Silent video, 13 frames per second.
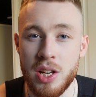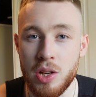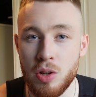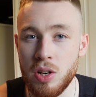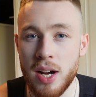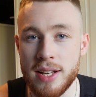
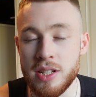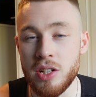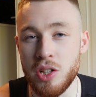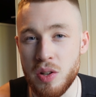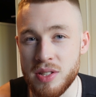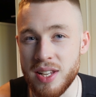you guys
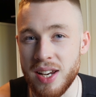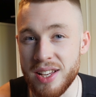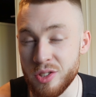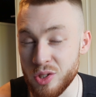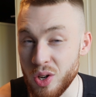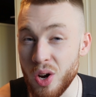can
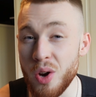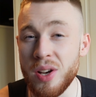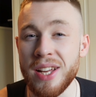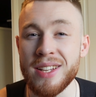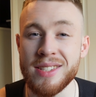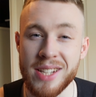utilize not
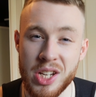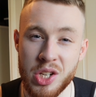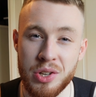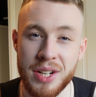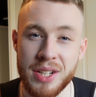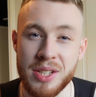only
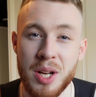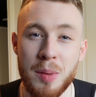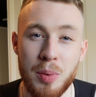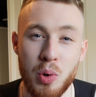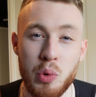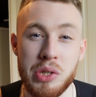eccentrics
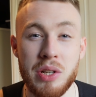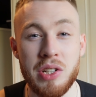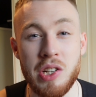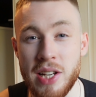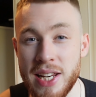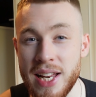but also
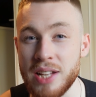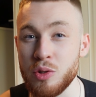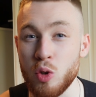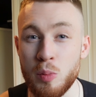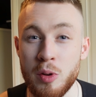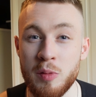
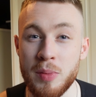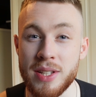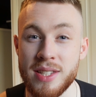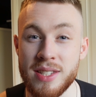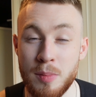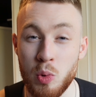unilateral
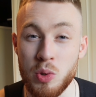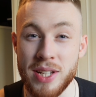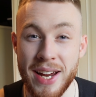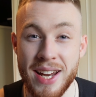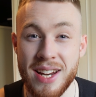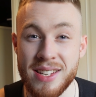movements
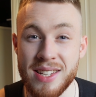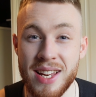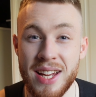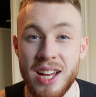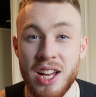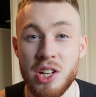
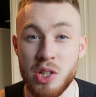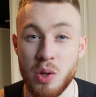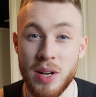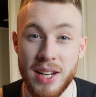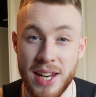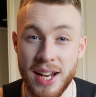simultaneously,
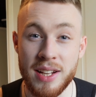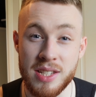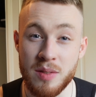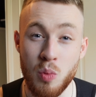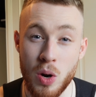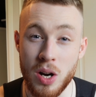doing
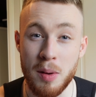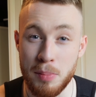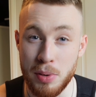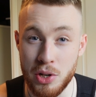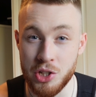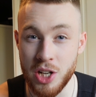negative one
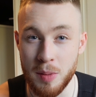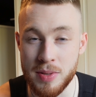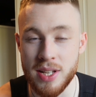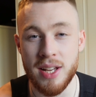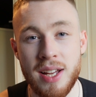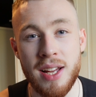arm push-ups,